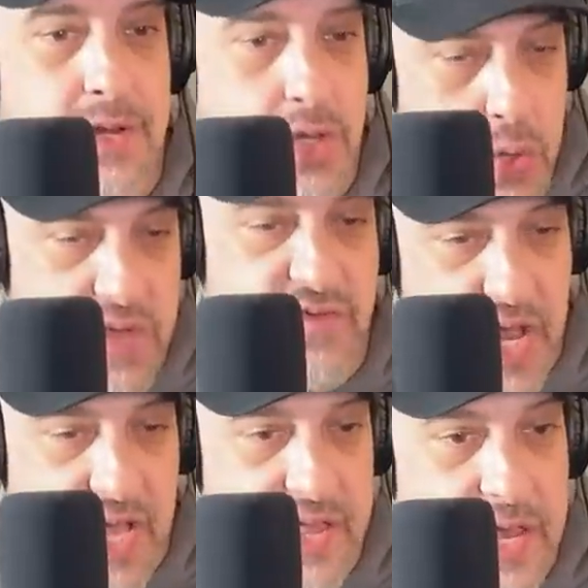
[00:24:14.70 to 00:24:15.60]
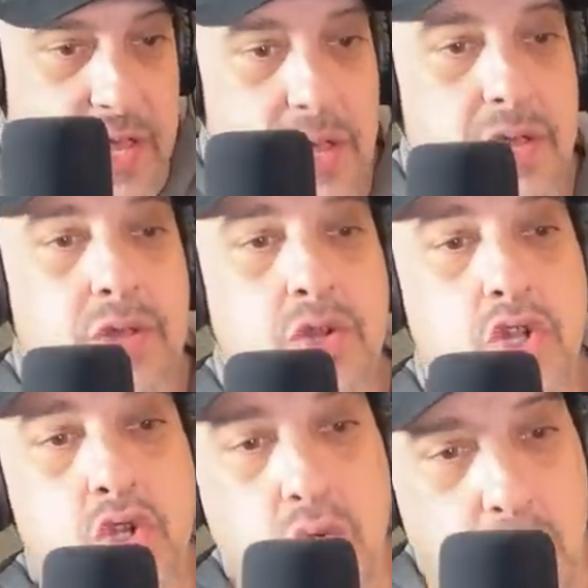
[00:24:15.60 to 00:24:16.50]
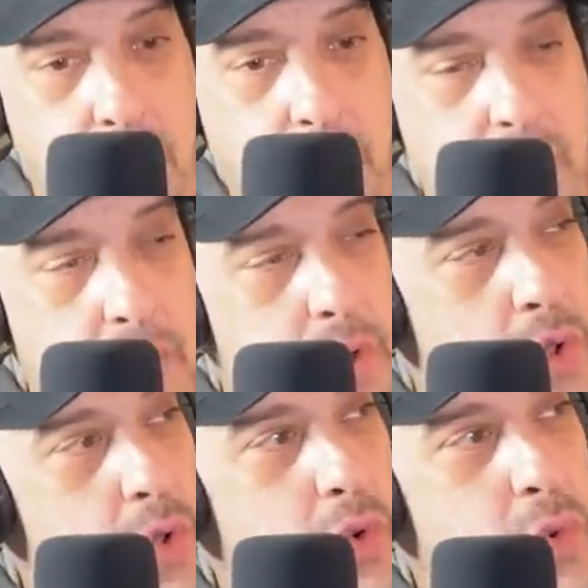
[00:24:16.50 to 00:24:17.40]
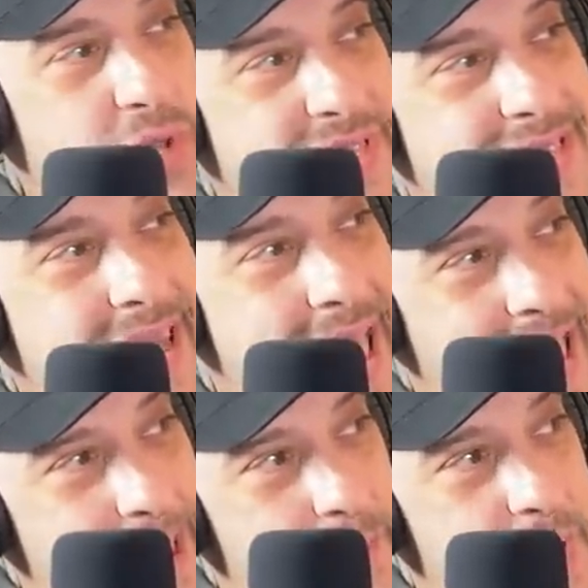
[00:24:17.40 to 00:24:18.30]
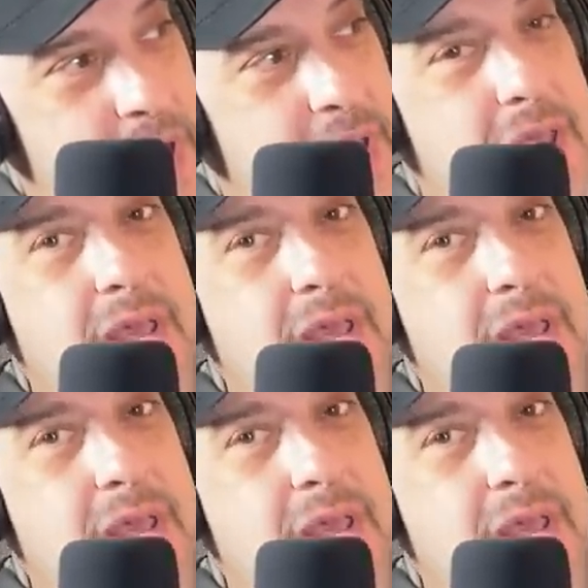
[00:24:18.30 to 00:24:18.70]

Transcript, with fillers: Joseph Ciancaglini Jr., was named